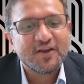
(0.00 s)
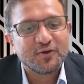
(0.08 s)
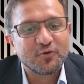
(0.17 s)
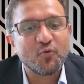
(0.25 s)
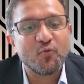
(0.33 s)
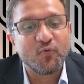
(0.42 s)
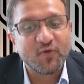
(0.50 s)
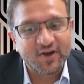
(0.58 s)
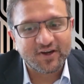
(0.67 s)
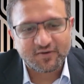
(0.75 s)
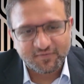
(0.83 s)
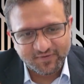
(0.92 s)
to
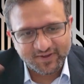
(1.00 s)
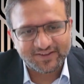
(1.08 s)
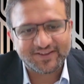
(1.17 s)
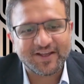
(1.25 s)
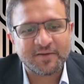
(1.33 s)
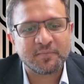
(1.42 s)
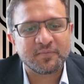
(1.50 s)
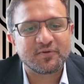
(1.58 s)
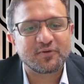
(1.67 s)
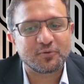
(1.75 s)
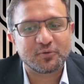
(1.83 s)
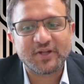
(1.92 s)
work with them
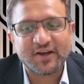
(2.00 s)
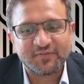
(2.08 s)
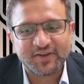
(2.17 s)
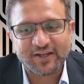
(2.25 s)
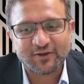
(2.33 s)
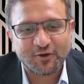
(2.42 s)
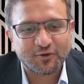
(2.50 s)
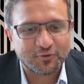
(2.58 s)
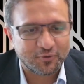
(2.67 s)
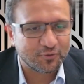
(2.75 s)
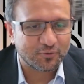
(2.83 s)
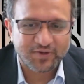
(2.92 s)
so that we can all
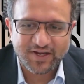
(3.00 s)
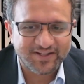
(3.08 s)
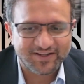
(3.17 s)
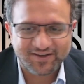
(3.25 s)
grow together.